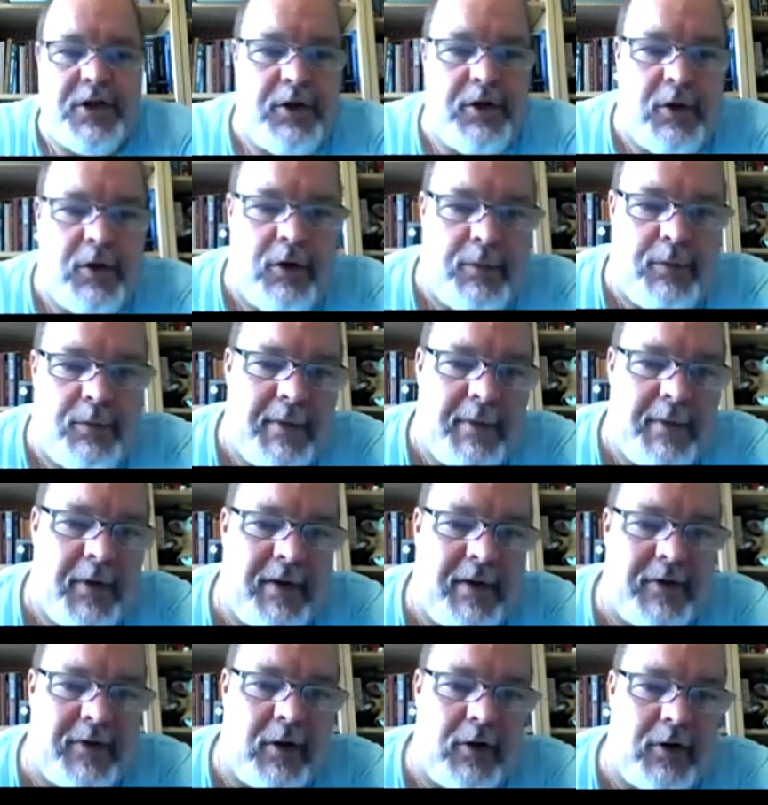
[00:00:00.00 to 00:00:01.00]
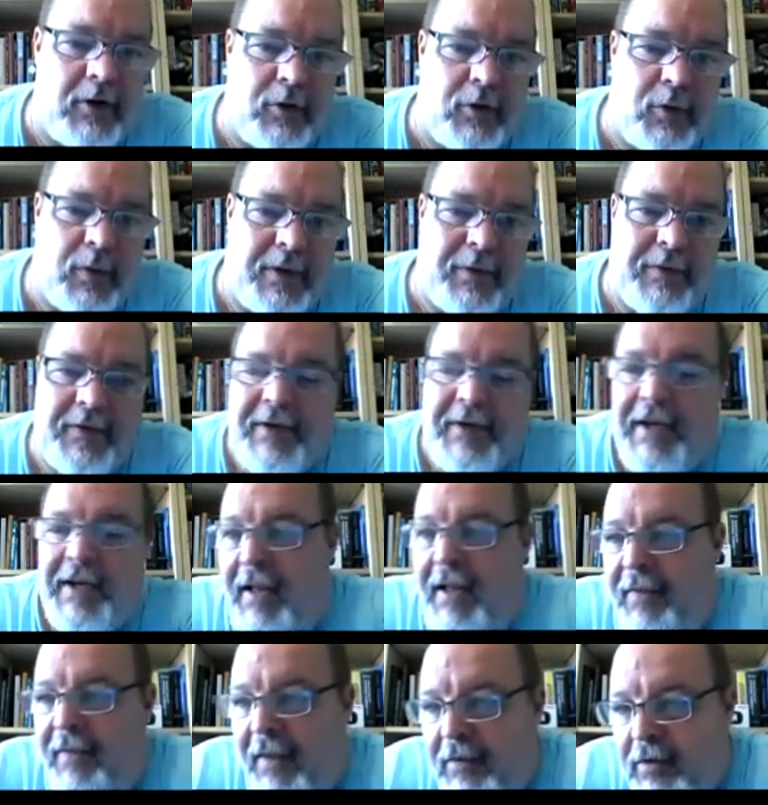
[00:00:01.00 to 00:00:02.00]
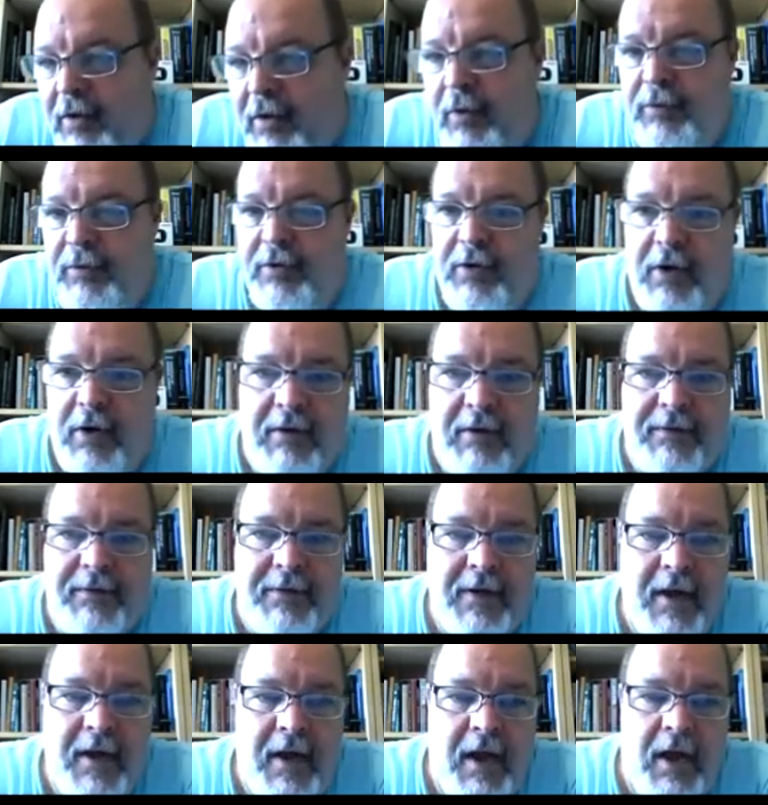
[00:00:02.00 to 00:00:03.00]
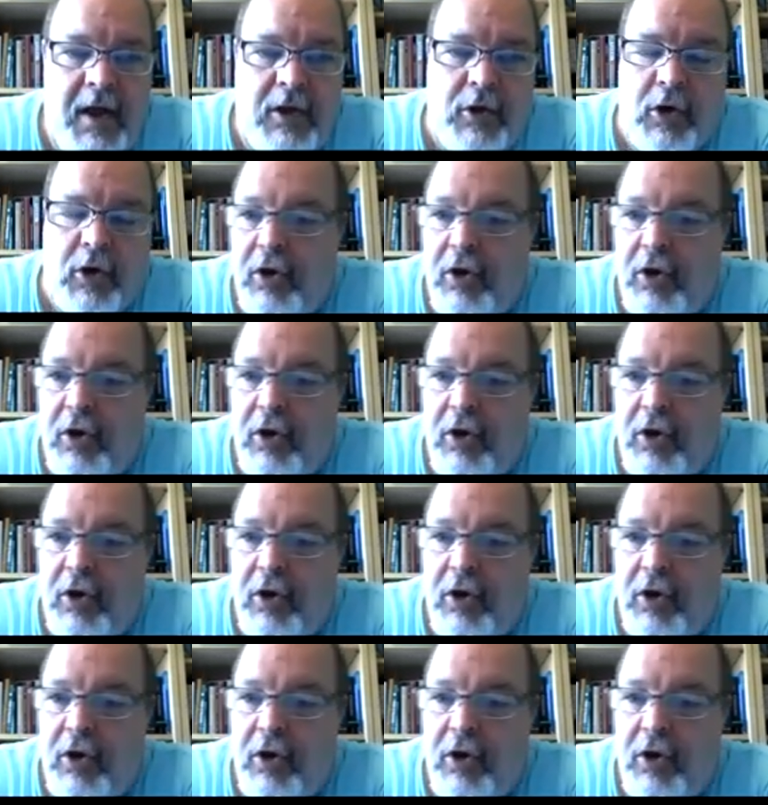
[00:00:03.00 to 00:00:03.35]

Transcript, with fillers: to do. You're probably going to have to go to 2359. That's close enough. You're